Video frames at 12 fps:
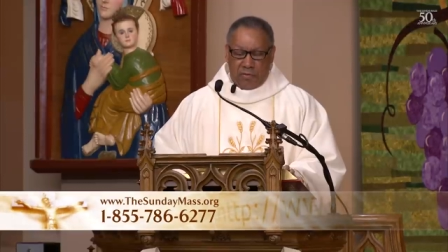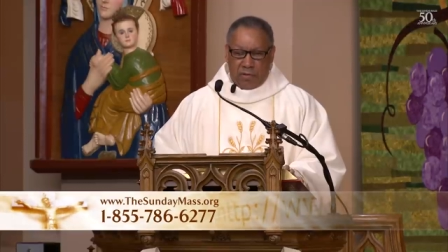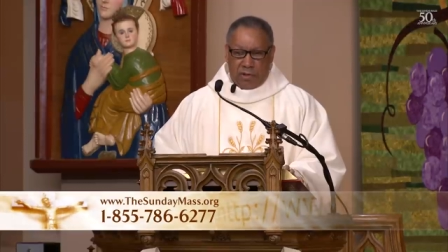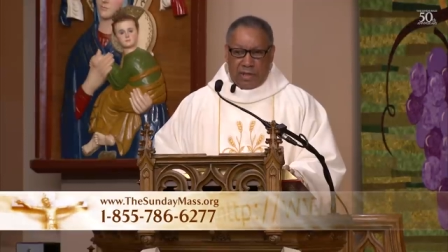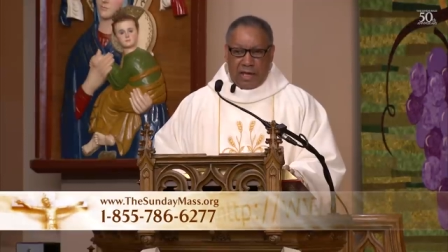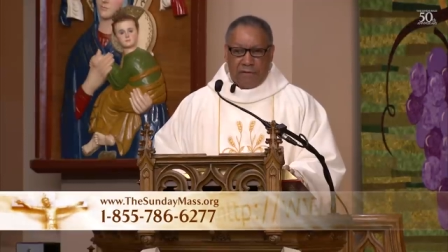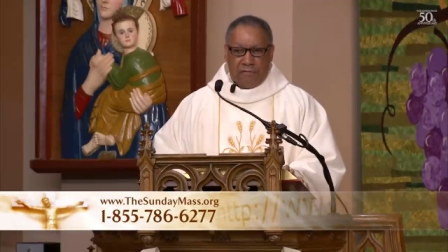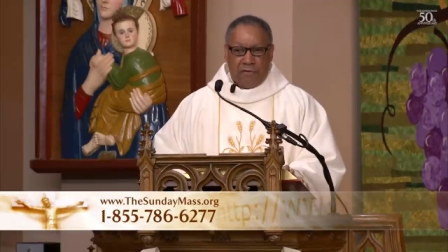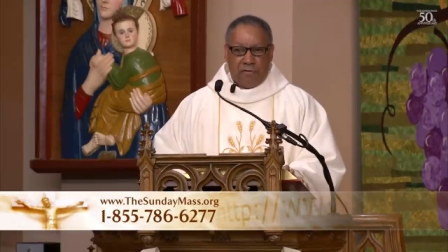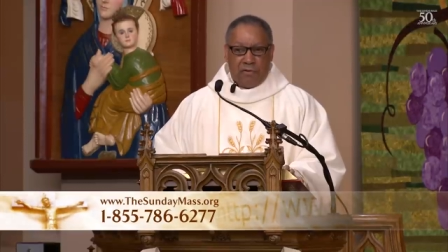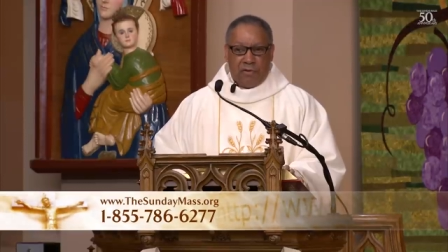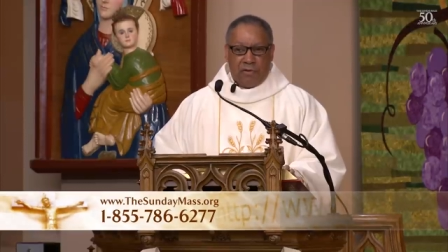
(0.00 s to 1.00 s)
We're
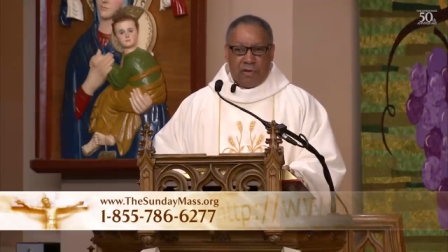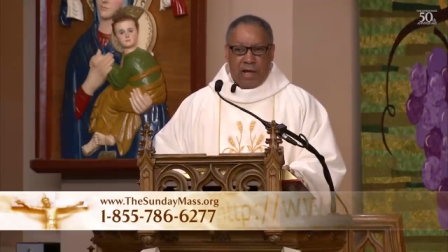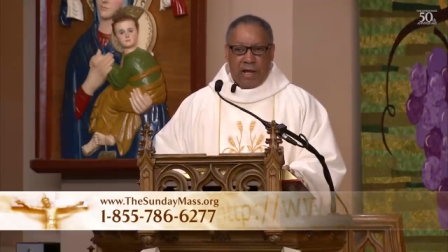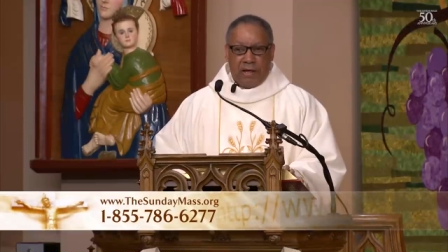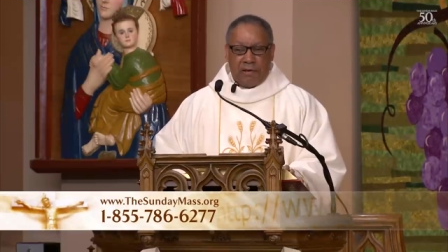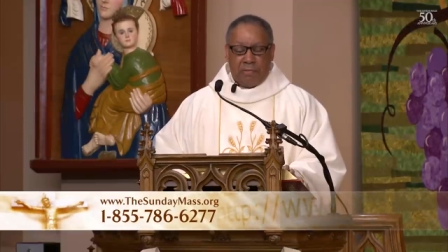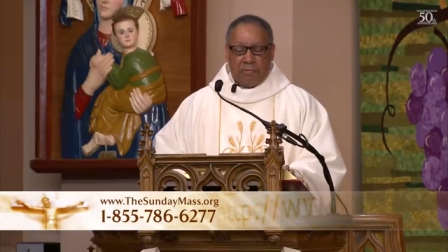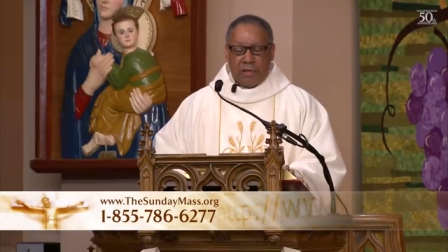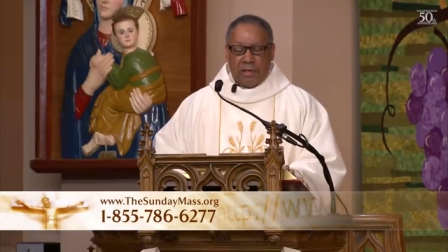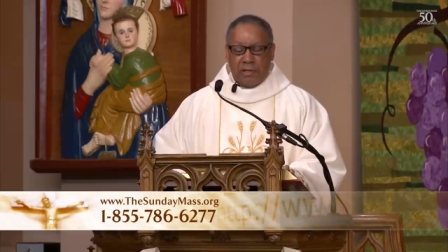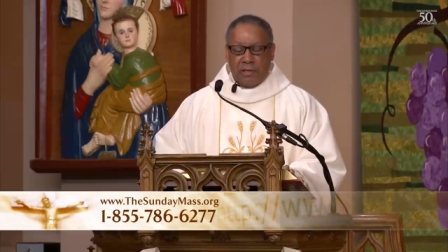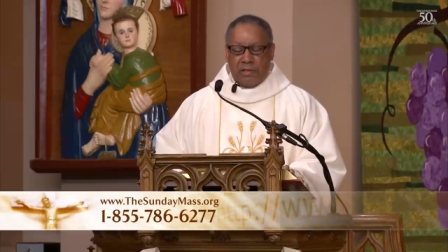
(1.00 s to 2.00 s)
thankful to God to
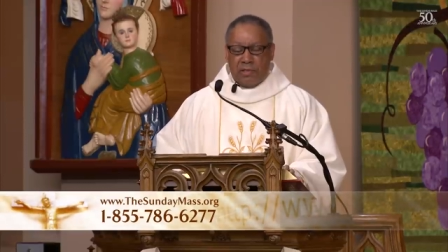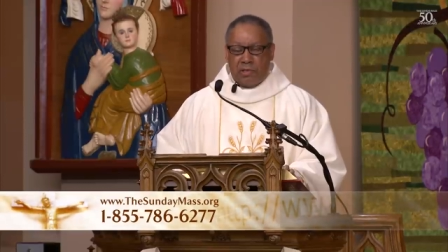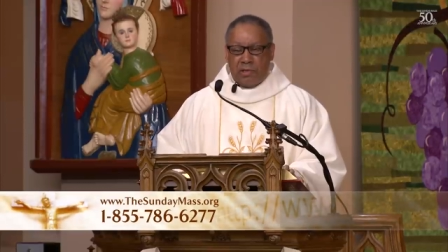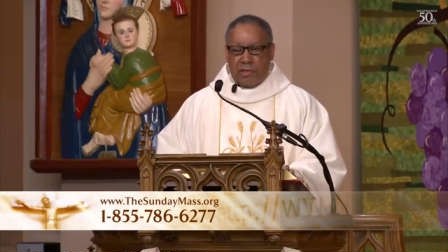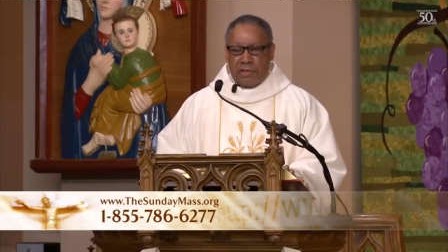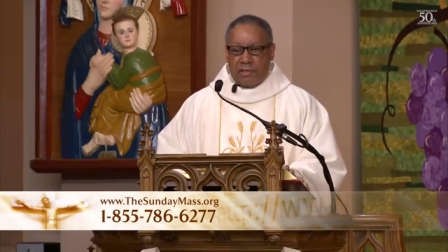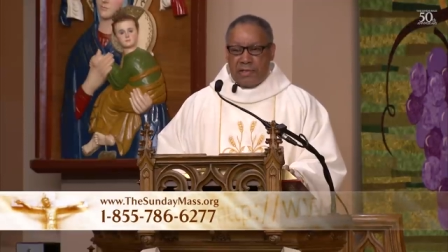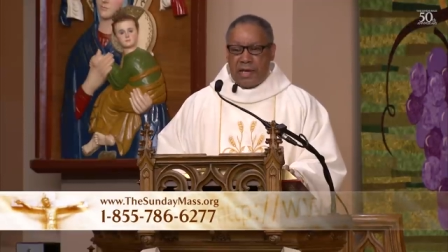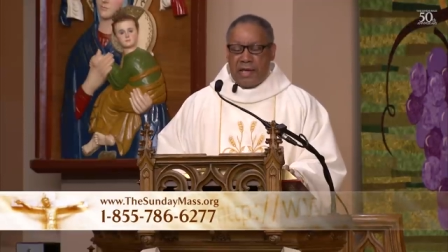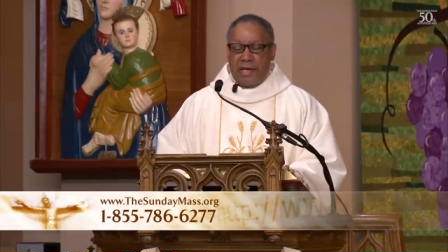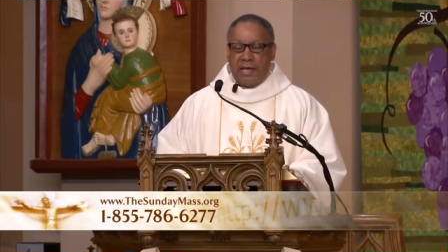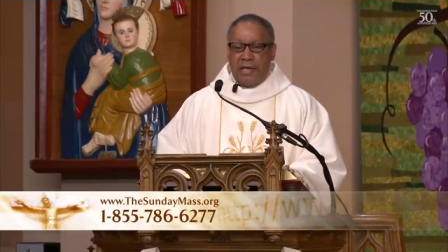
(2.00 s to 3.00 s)
bring us to this
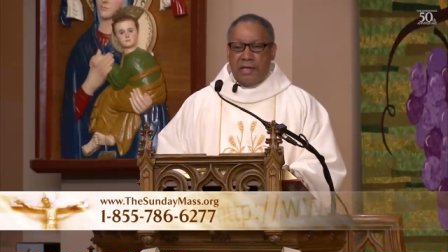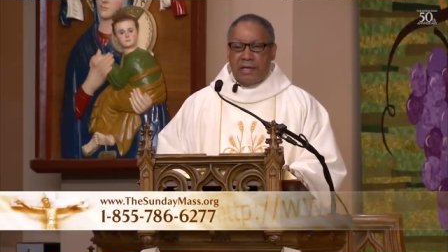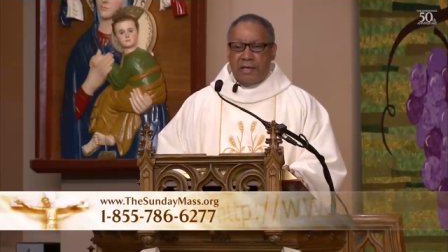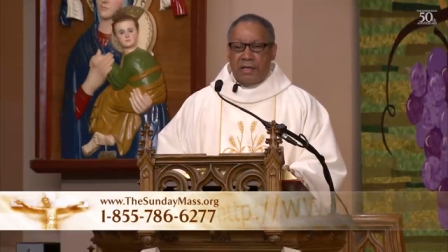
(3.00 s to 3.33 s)
day.